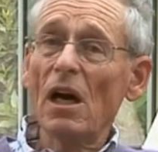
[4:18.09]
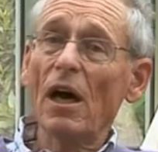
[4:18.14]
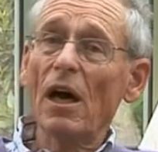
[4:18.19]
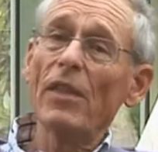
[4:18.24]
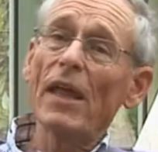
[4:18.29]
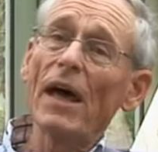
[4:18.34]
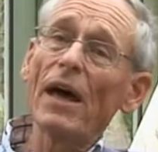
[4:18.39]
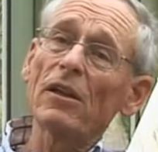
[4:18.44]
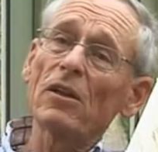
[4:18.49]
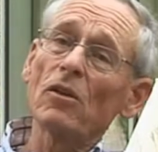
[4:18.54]

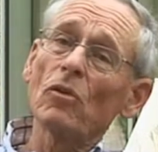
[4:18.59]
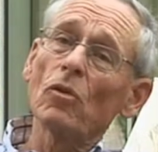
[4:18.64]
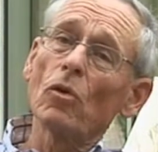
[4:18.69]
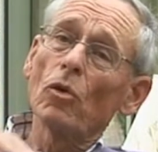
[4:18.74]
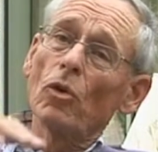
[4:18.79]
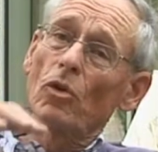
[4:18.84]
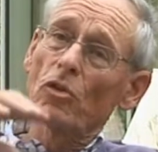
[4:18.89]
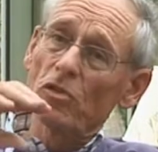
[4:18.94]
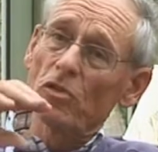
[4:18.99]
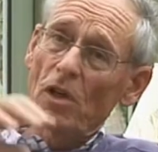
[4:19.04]
And that
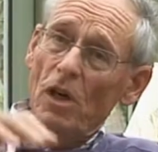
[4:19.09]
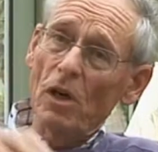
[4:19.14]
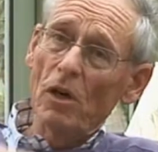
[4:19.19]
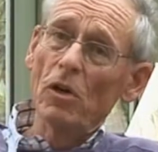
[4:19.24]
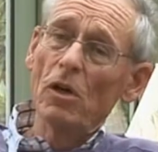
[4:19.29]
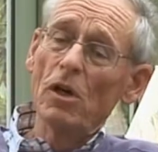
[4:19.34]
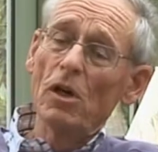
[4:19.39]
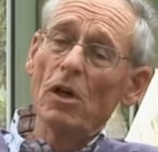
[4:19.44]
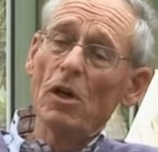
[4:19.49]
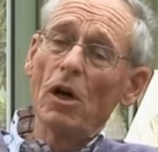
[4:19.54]

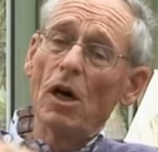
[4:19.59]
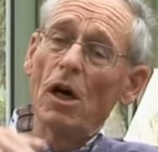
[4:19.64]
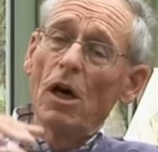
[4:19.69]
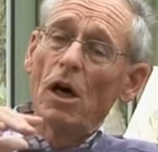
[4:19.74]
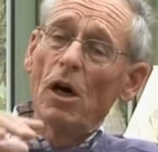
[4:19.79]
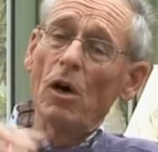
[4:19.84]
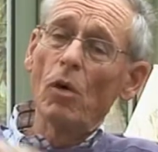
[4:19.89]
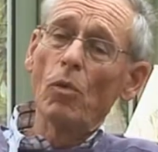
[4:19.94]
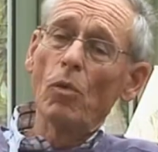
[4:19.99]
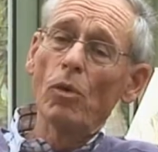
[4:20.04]
also
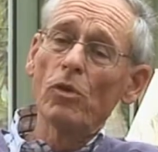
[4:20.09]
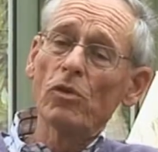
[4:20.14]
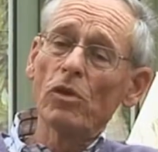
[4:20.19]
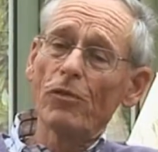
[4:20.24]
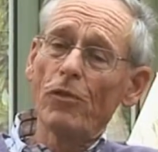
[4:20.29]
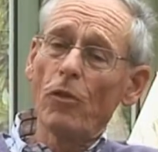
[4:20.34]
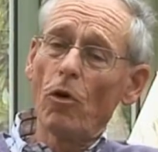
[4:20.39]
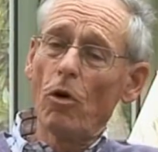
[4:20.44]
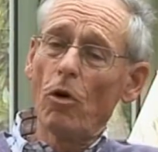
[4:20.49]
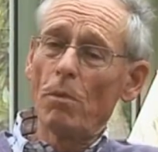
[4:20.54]
uh, was a
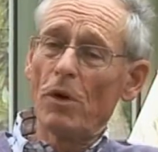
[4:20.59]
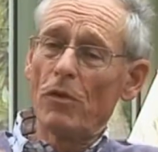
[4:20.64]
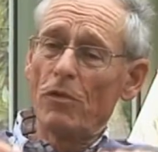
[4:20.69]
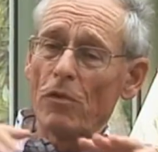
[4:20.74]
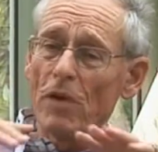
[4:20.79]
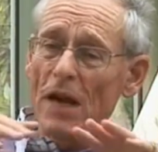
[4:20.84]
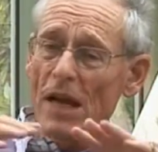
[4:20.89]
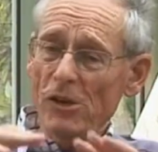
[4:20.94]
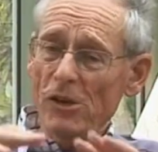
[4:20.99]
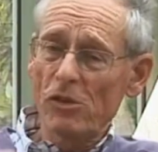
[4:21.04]
form of
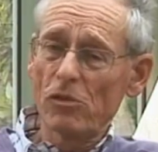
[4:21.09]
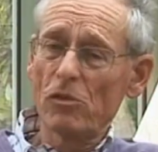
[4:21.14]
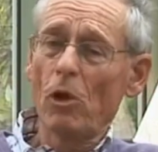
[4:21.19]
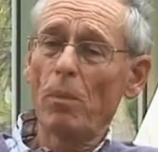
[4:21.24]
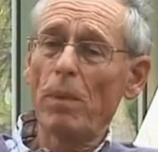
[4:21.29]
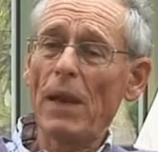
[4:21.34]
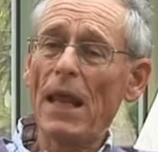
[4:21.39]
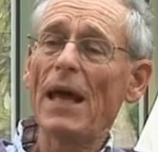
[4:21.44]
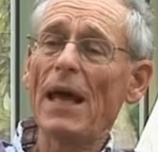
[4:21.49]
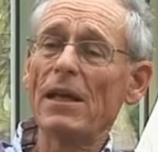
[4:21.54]

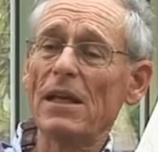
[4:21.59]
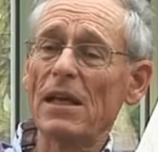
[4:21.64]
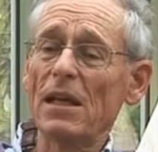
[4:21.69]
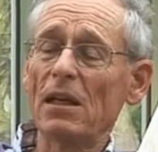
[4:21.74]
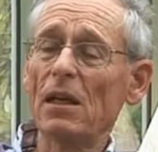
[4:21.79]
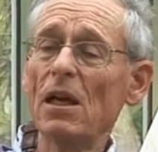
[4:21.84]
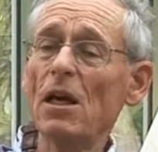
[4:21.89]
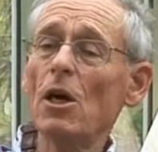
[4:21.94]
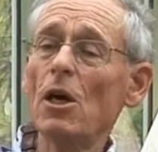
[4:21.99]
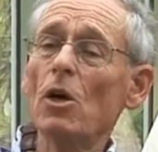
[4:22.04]
rational
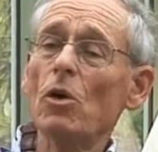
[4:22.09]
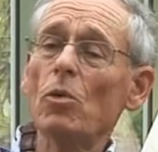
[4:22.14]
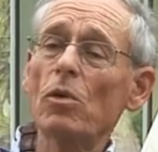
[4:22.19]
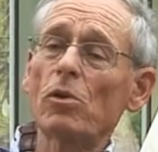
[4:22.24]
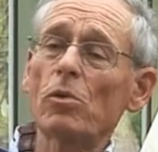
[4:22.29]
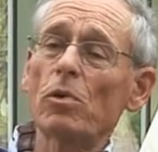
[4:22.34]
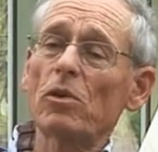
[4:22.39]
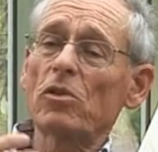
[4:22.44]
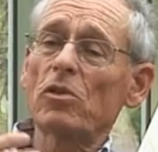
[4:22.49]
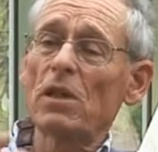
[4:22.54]
planning
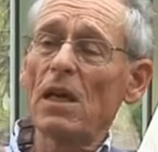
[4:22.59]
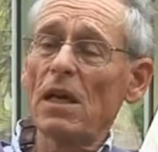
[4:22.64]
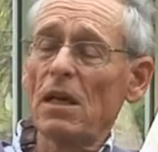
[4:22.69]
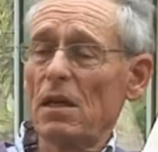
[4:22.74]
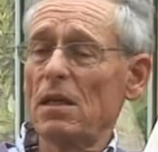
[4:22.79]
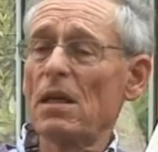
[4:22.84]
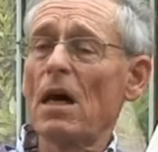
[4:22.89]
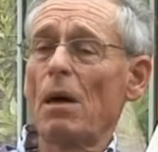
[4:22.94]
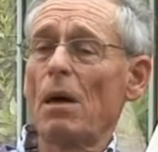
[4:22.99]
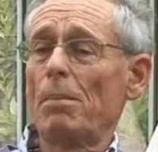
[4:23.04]
which was
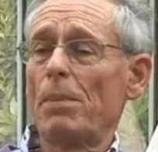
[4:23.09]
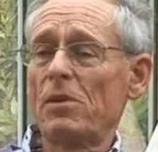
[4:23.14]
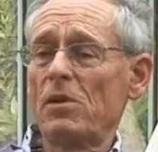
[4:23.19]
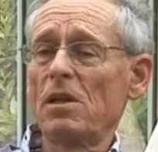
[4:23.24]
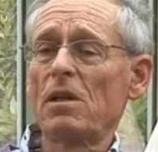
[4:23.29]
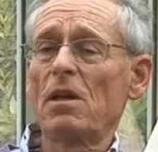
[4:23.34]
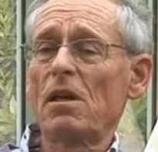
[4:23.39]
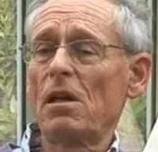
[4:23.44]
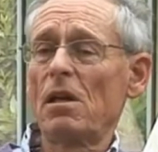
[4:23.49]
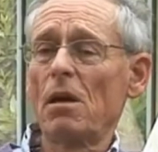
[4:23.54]
taken up
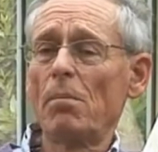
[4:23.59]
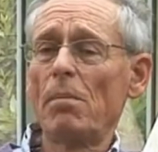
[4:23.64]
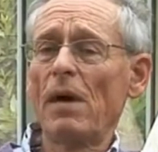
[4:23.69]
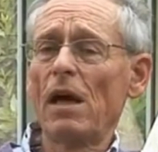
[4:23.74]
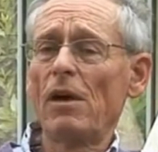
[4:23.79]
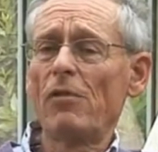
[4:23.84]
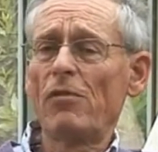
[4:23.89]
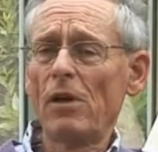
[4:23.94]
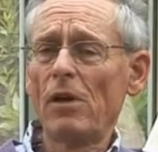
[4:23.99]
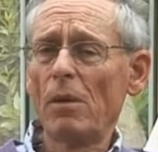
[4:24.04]
particularly
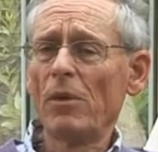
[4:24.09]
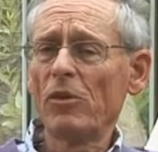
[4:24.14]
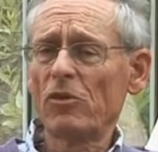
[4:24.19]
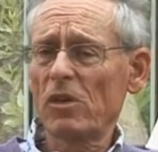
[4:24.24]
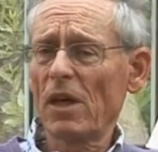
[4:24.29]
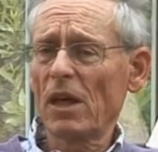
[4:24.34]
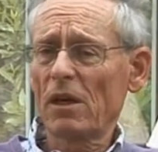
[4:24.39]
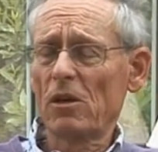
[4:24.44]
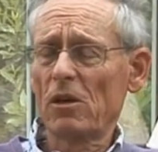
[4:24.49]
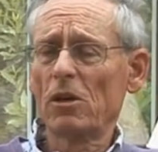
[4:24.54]
by Philip the
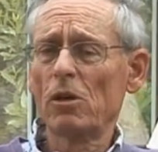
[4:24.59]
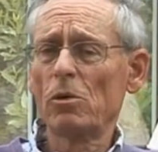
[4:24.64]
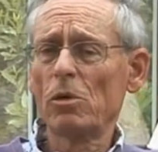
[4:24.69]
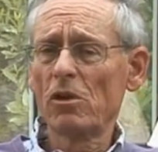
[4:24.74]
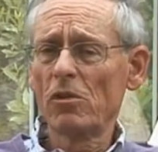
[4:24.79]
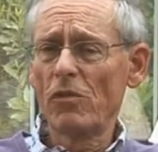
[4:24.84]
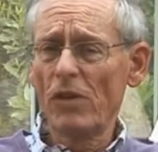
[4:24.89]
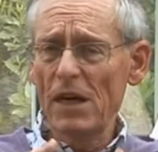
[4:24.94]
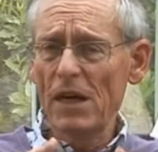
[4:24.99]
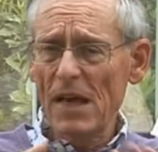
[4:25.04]
Second, who
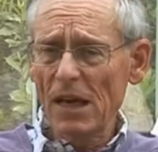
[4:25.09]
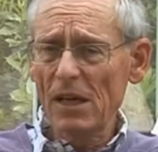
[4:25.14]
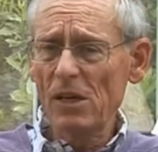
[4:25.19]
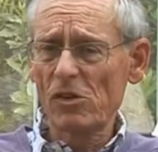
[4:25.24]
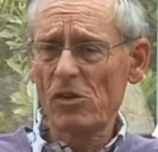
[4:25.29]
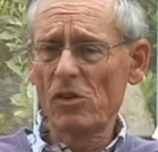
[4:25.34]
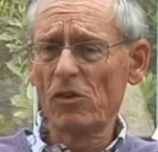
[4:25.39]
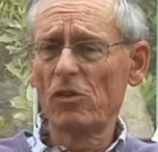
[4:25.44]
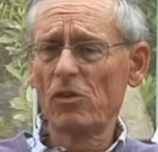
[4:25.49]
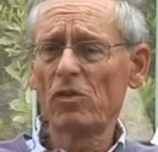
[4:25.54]
was very
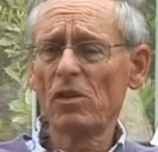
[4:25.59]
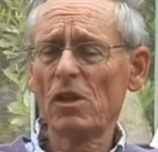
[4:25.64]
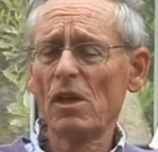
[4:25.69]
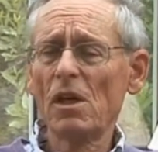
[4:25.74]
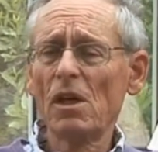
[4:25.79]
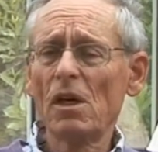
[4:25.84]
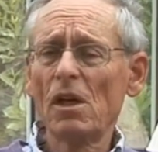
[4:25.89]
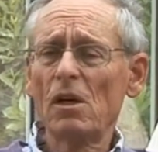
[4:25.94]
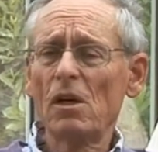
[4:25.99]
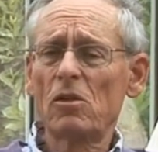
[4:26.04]
anxious
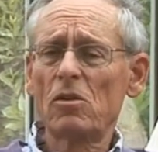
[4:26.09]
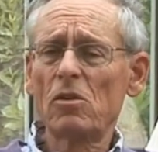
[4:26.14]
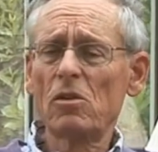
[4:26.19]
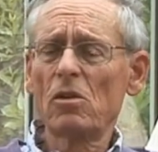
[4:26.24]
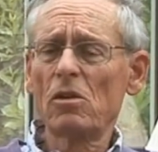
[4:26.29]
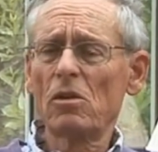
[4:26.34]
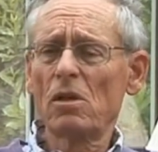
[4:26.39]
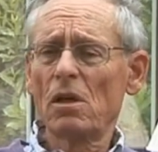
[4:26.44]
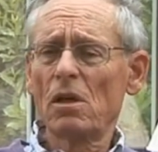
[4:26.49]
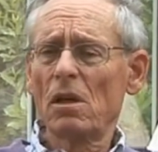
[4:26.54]
to